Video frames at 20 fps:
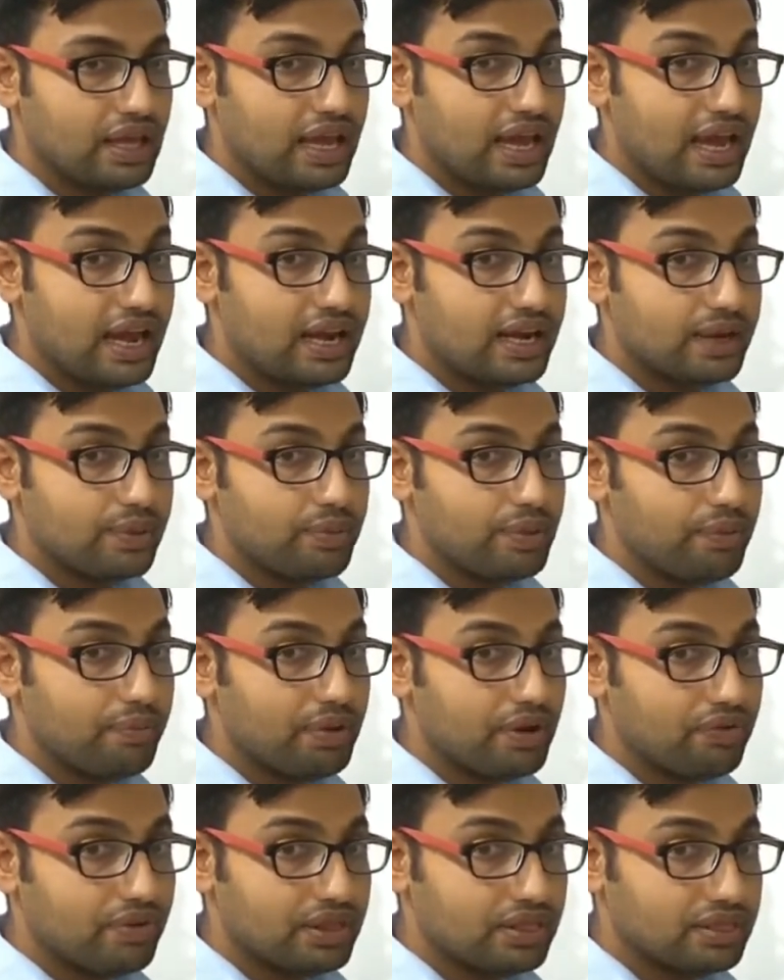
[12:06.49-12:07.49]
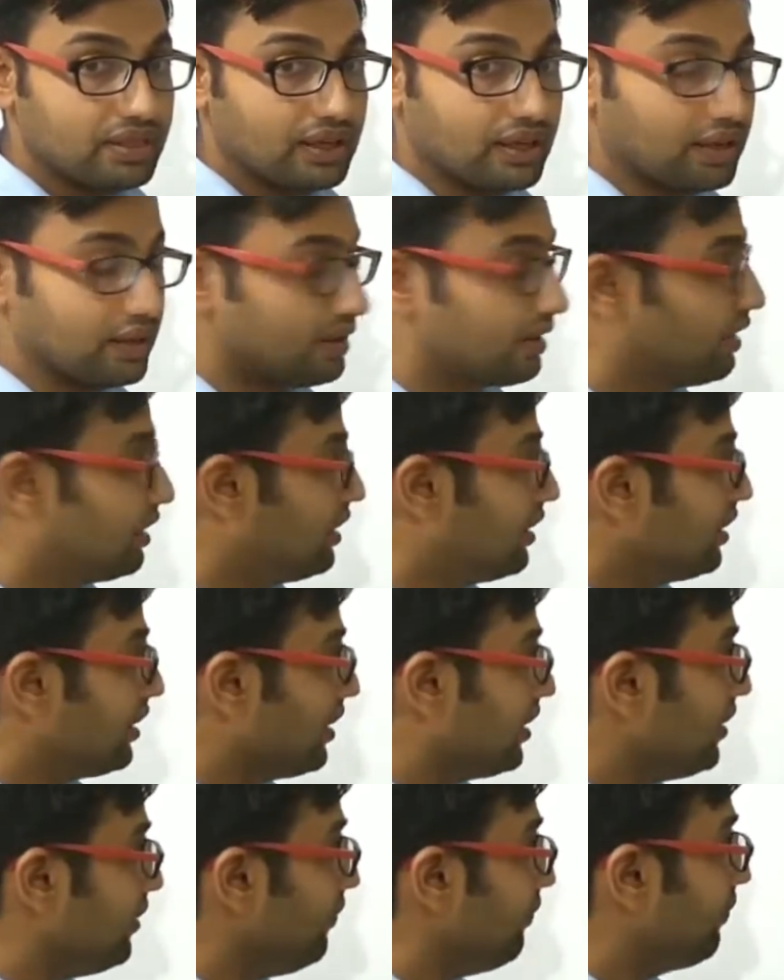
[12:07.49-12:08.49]
And remember one thing,
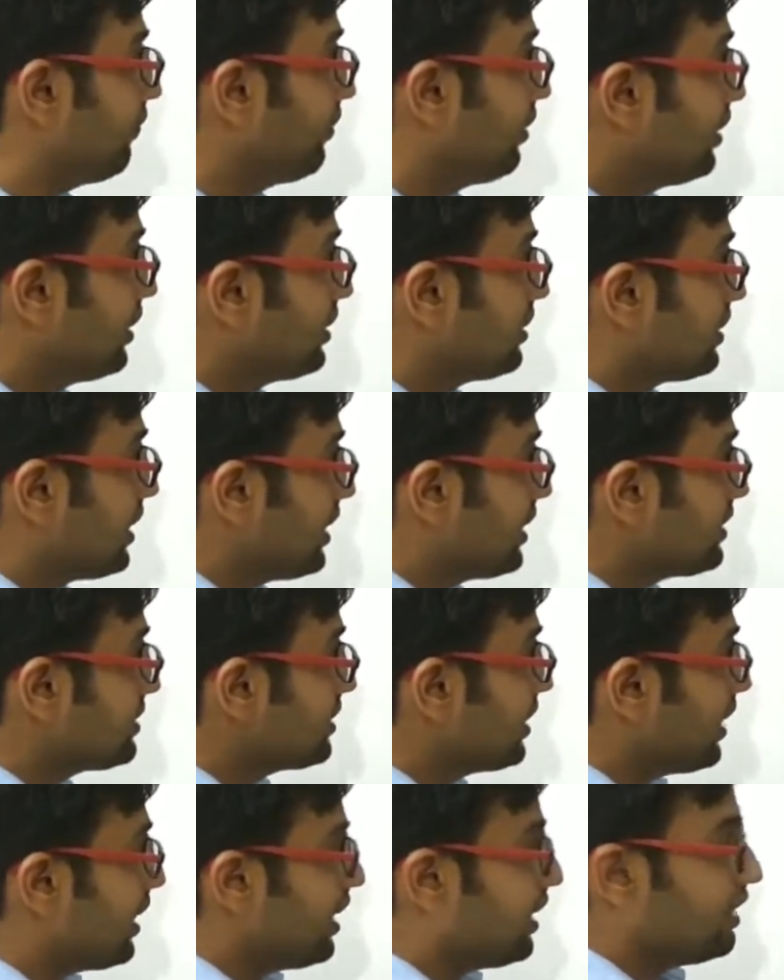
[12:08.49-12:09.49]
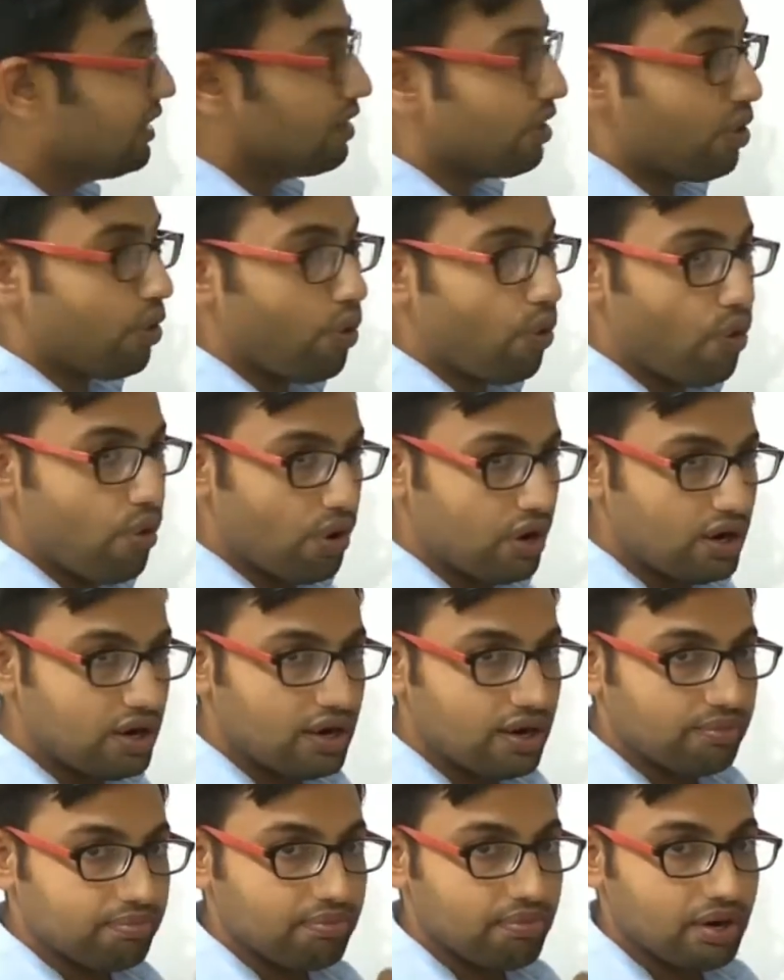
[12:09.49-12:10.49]
if there is any odd
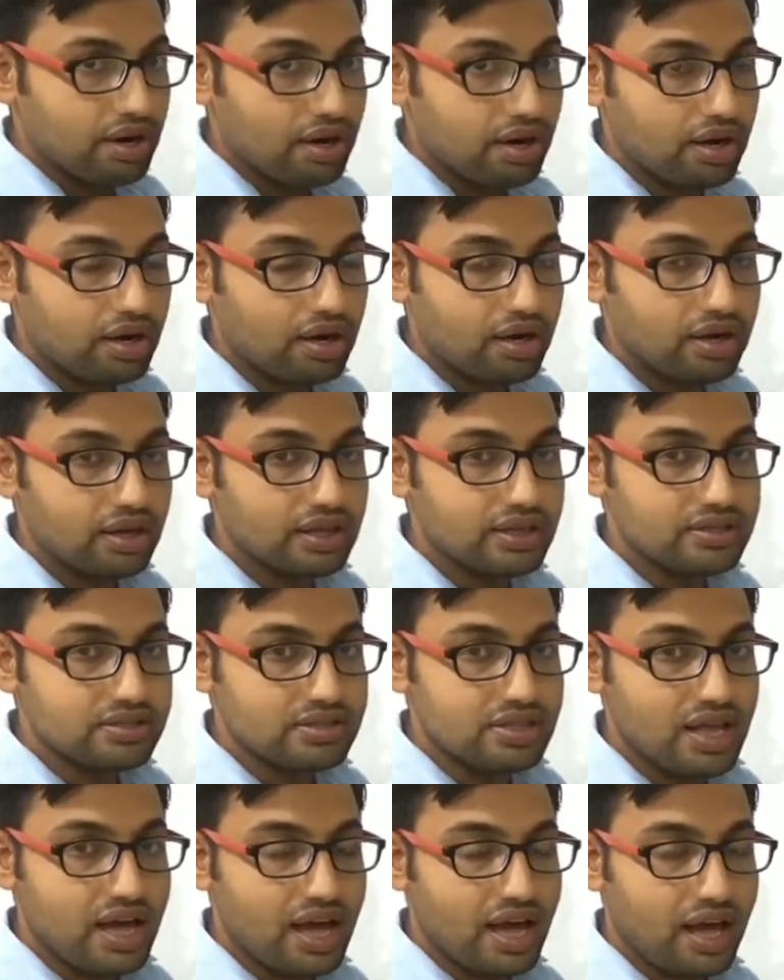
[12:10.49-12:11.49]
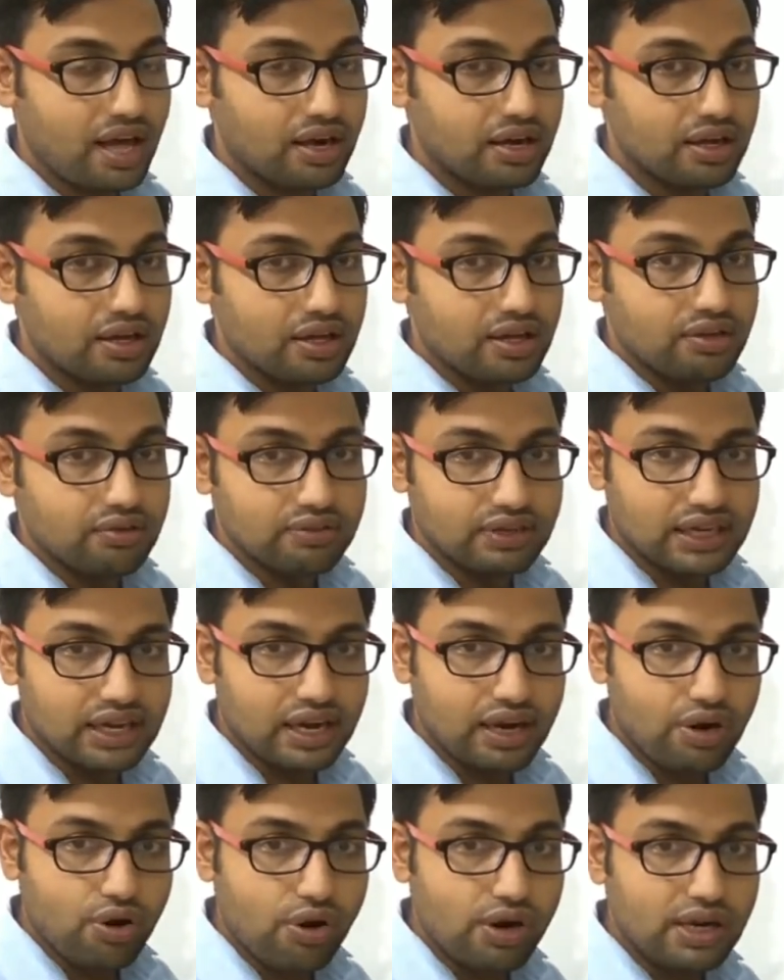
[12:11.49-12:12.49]
number is there, we
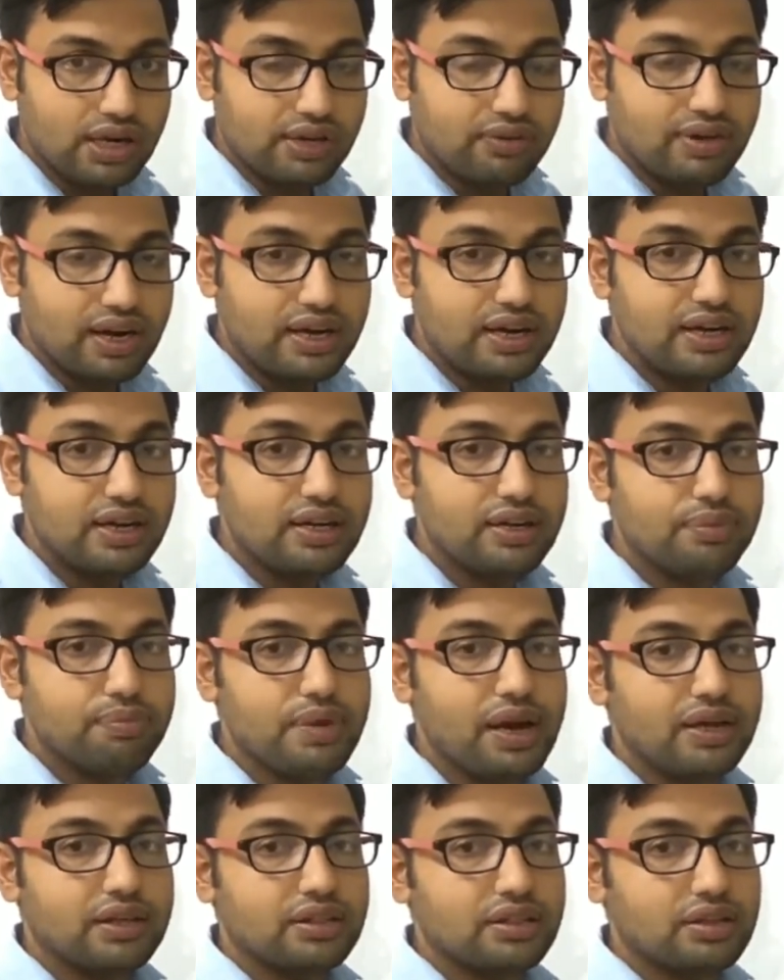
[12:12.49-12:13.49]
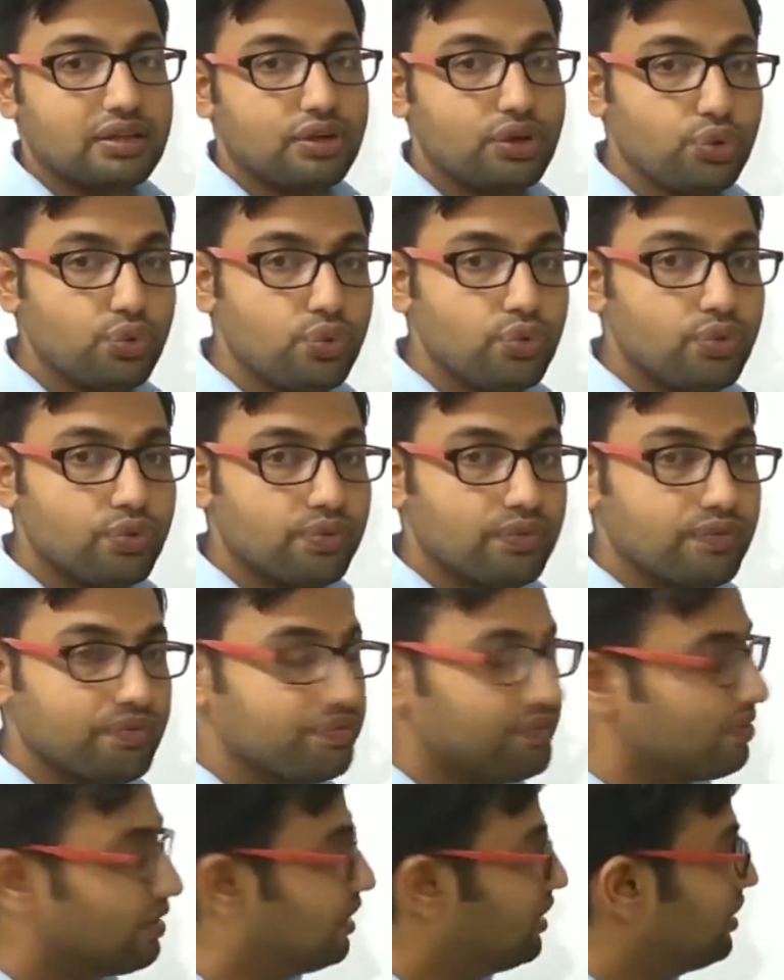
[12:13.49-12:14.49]
cannot divide it by 2.
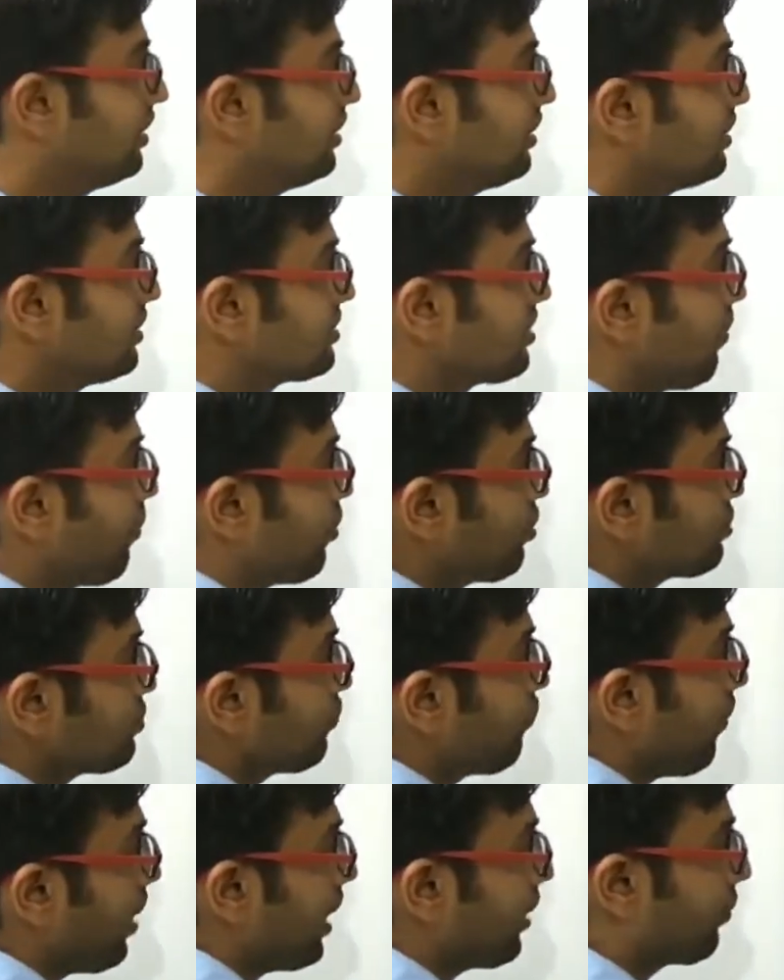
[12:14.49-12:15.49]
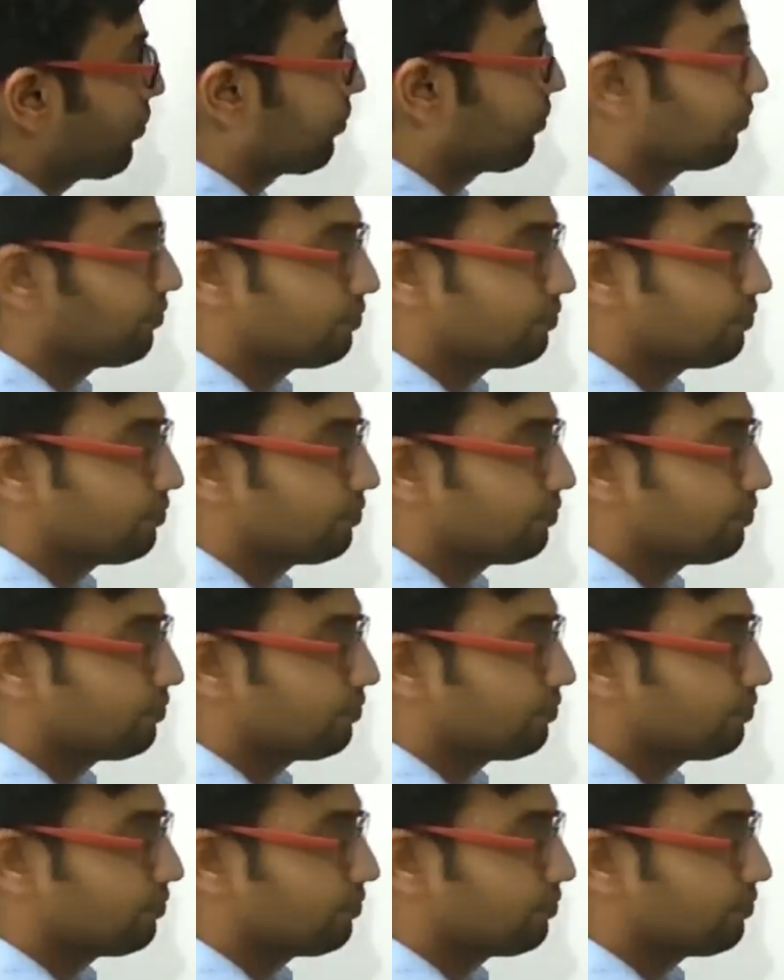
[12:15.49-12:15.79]
Suppose 5.